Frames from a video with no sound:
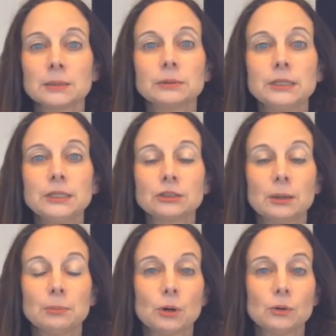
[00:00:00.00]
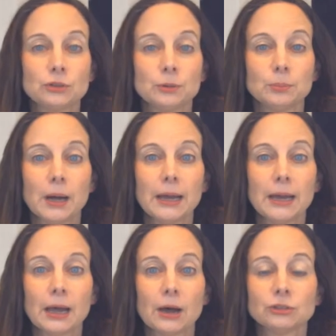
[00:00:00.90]
Please come over to my
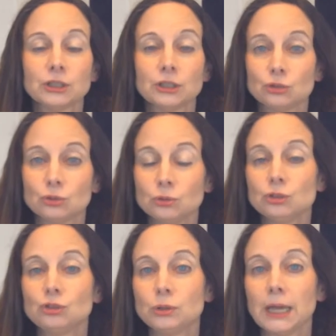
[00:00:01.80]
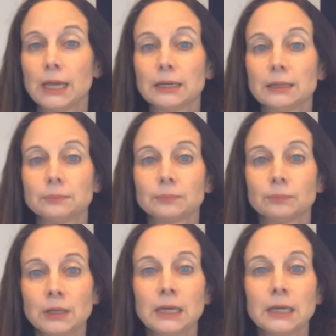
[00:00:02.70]
house as soon as you can.
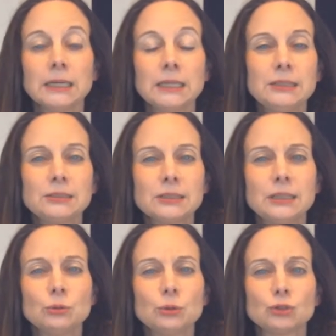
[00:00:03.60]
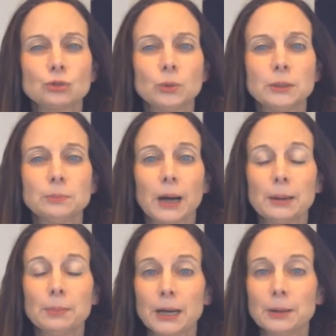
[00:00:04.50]
He said he would swing
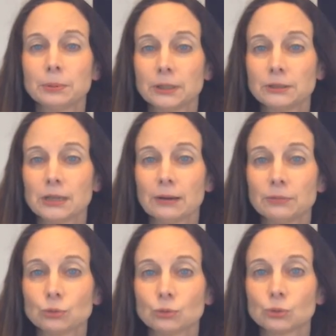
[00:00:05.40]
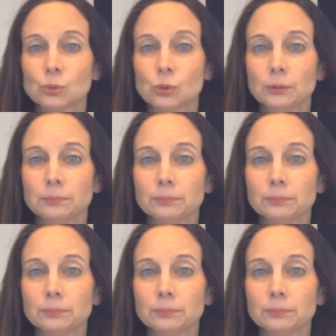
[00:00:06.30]
by my place after school.